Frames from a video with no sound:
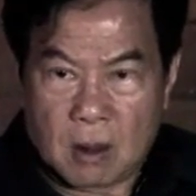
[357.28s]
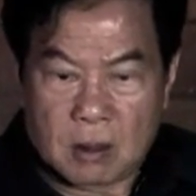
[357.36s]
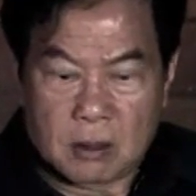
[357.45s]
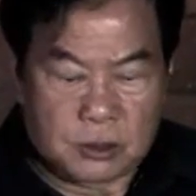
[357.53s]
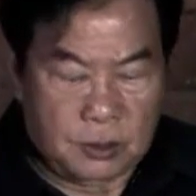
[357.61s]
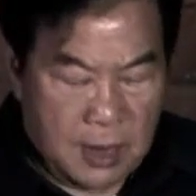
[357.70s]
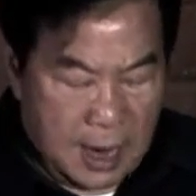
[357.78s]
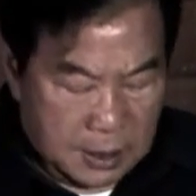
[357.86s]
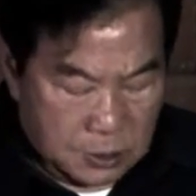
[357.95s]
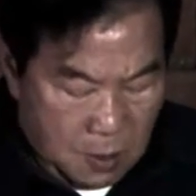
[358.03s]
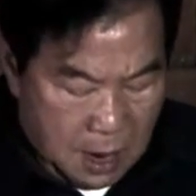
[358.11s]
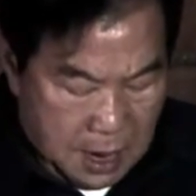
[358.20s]
So
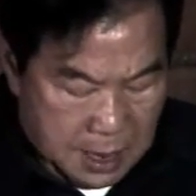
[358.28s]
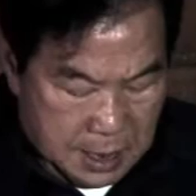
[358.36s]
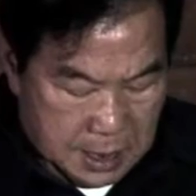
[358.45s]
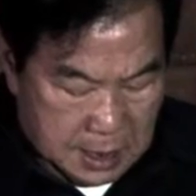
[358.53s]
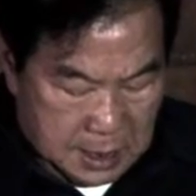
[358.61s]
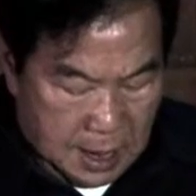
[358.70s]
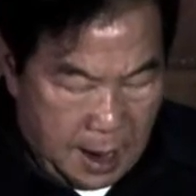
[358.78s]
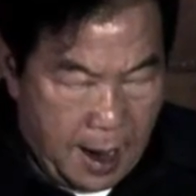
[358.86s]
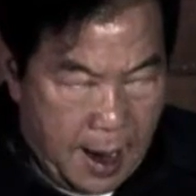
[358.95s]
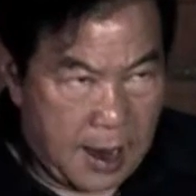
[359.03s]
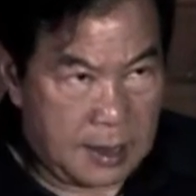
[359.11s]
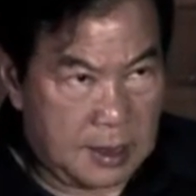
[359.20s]
that's why the
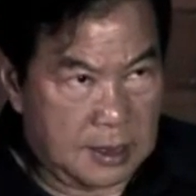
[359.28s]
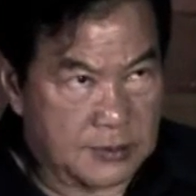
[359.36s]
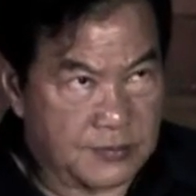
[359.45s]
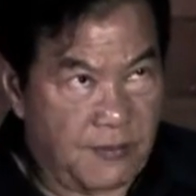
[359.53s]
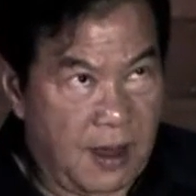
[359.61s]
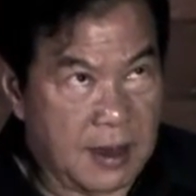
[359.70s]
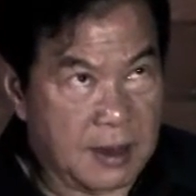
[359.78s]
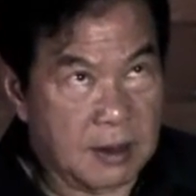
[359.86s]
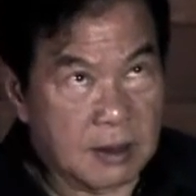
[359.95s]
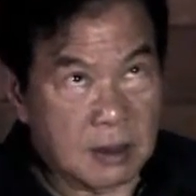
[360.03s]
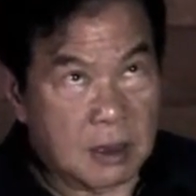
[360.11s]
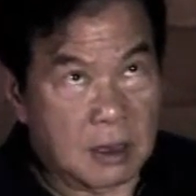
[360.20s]
heart is
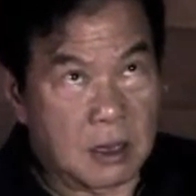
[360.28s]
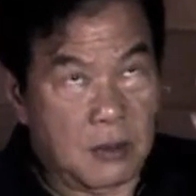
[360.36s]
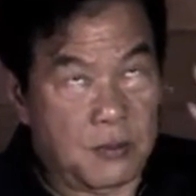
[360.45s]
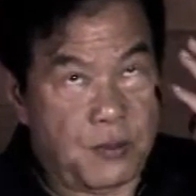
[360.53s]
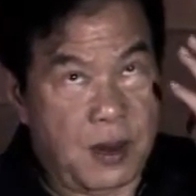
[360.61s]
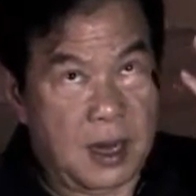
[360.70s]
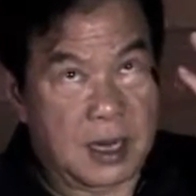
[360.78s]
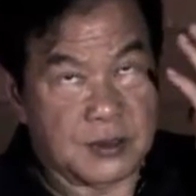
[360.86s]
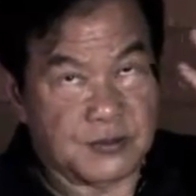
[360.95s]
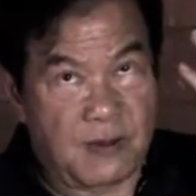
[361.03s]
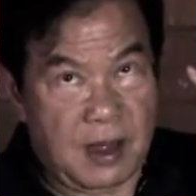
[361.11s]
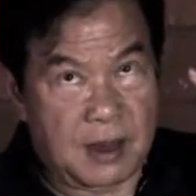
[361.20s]
fire, the brain is
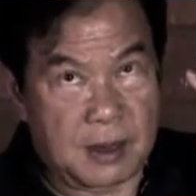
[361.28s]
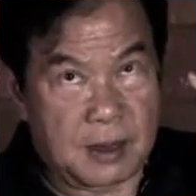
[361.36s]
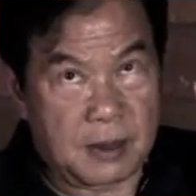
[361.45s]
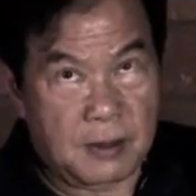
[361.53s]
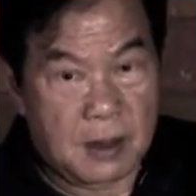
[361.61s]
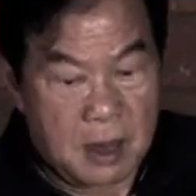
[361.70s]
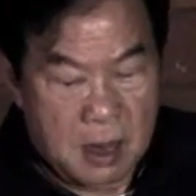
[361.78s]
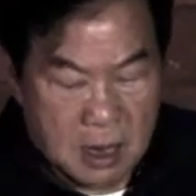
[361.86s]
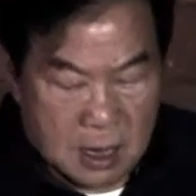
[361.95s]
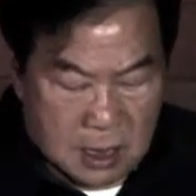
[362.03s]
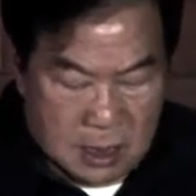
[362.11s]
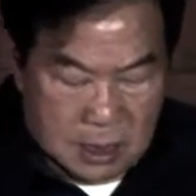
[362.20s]
fire,
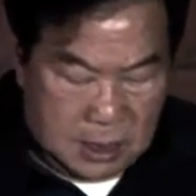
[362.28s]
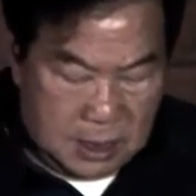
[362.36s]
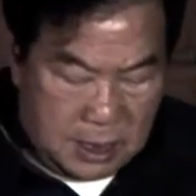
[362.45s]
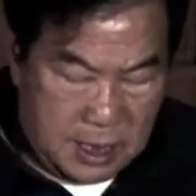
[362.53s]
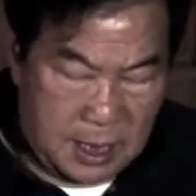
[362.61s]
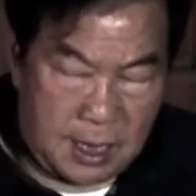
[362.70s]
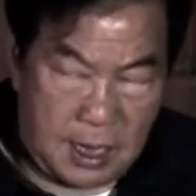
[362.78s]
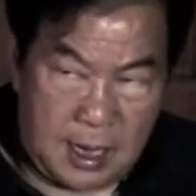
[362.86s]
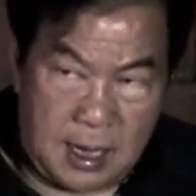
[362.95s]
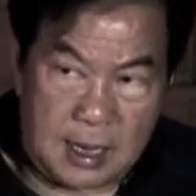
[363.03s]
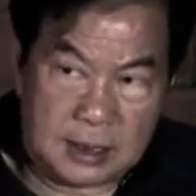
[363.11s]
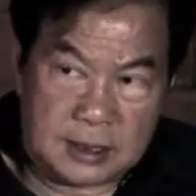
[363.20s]
the kidney and